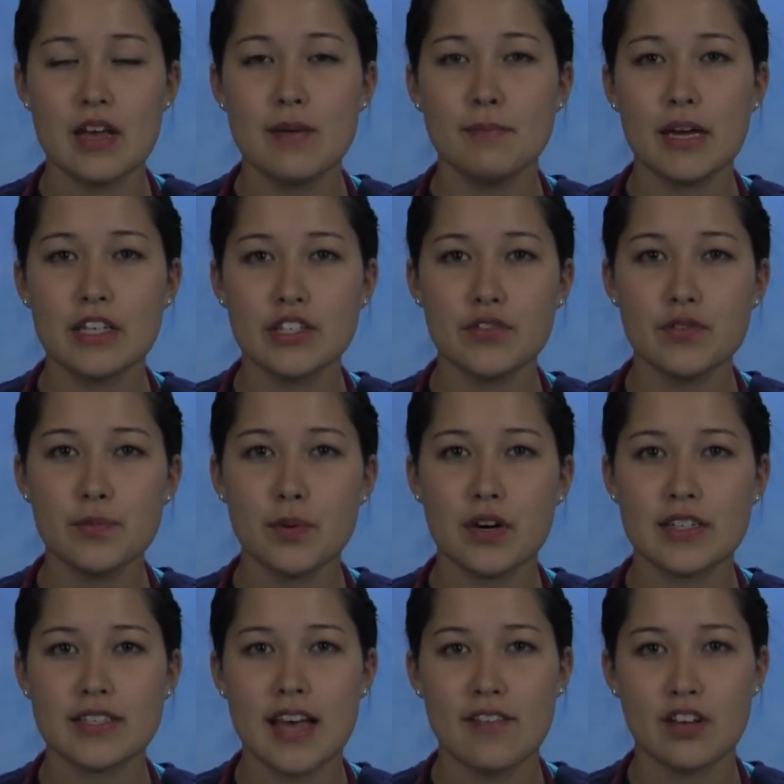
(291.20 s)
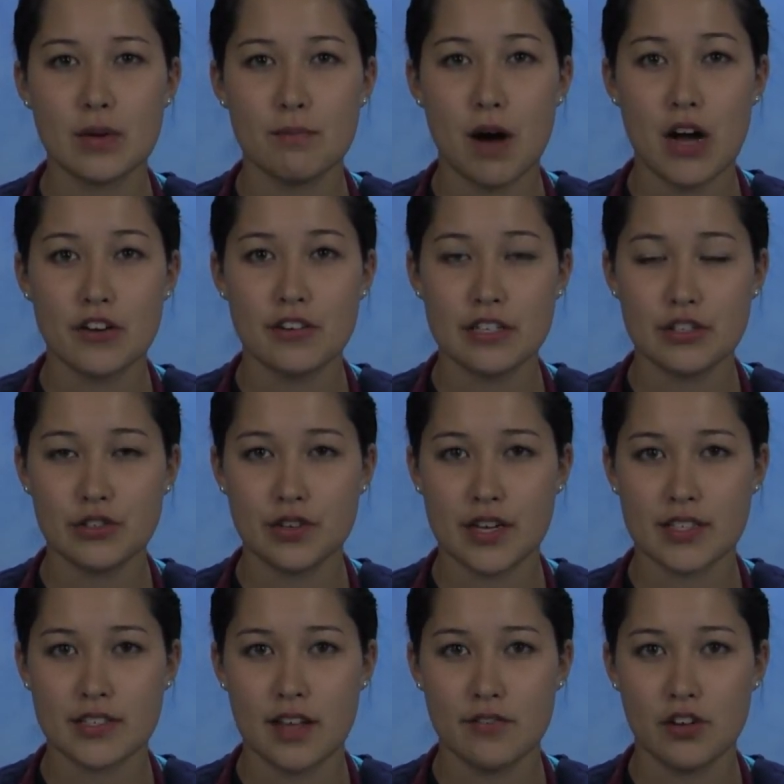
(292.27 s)
Patient reports having a moderate
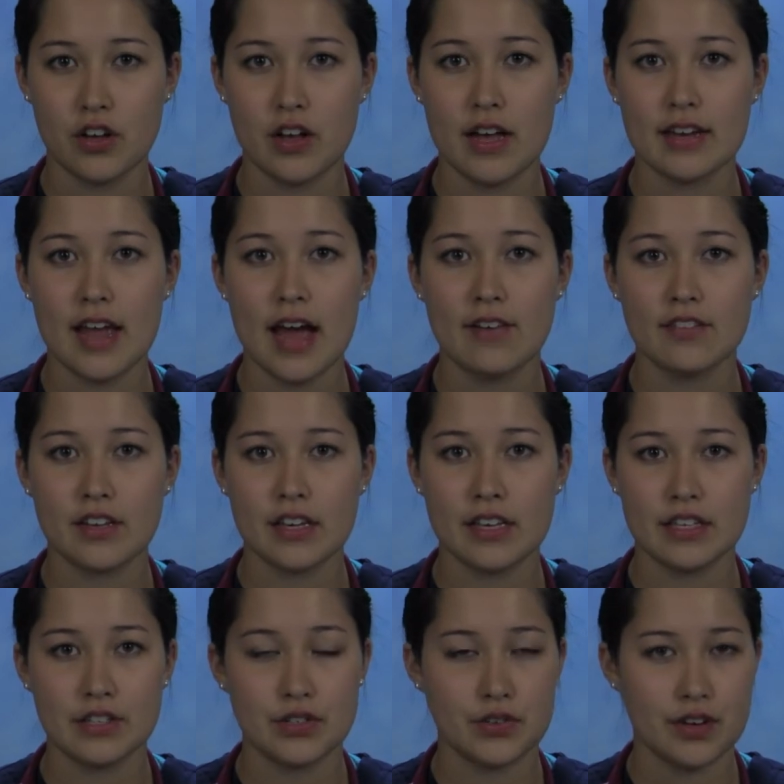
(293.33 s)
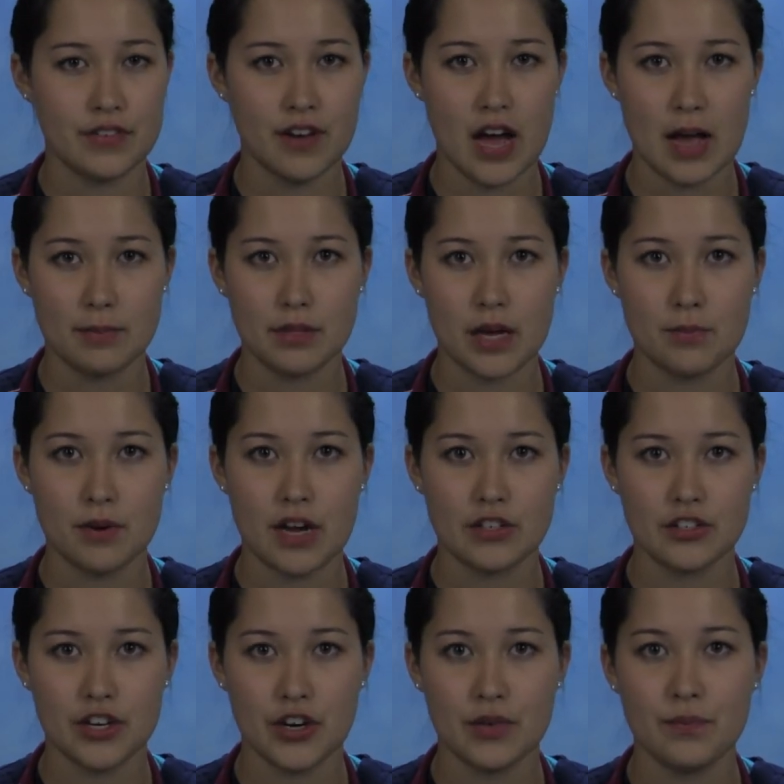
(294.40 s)
stress level and having a history of high blood
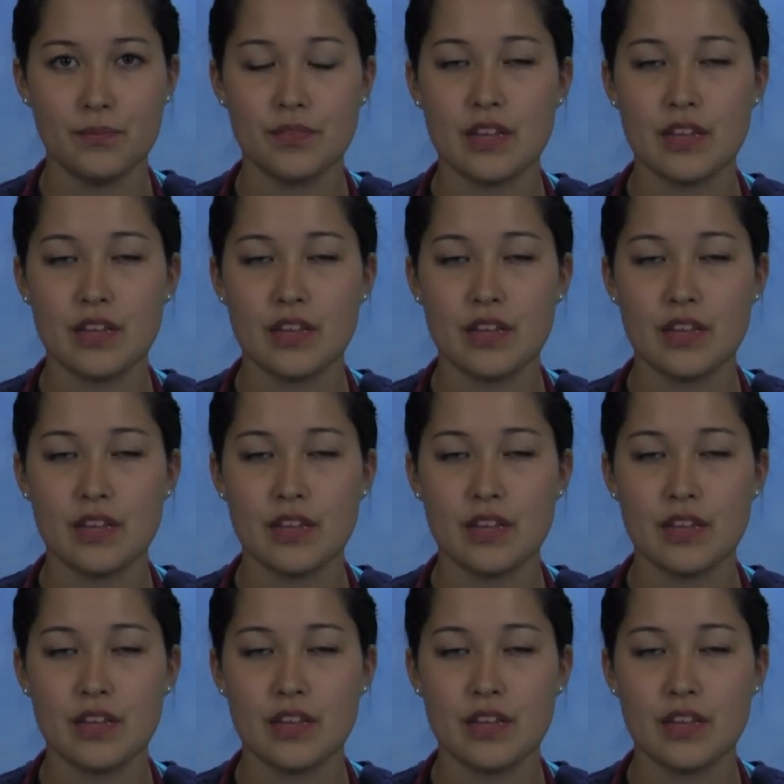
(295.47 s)
pressure.